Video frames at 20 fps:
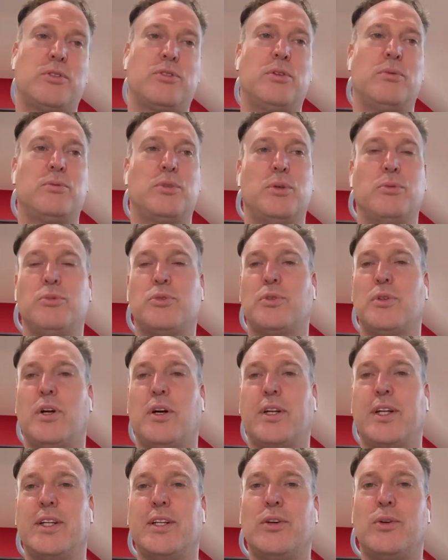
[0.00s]
some rooms we're
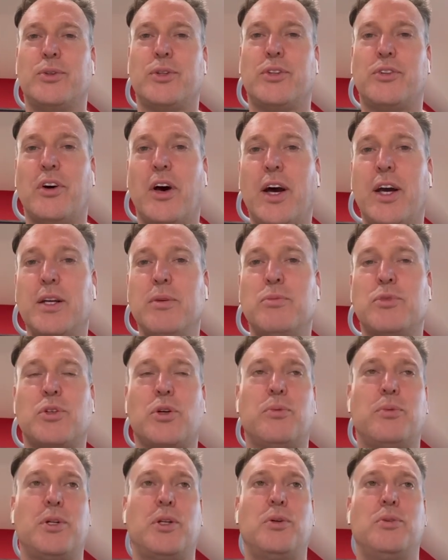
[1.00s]
not in all the time,
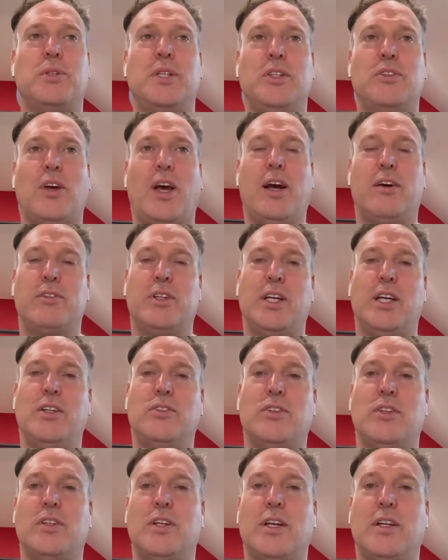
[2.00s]
so we don't need to have the
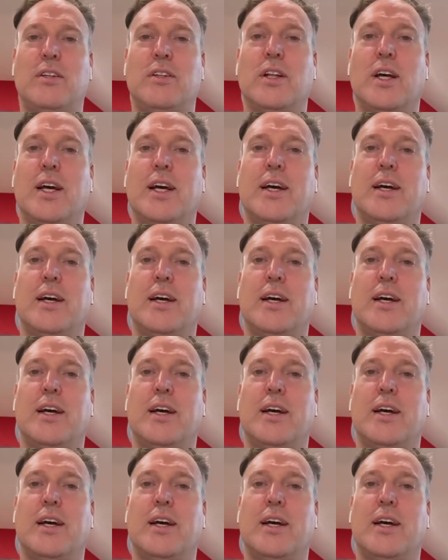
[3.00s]
heating in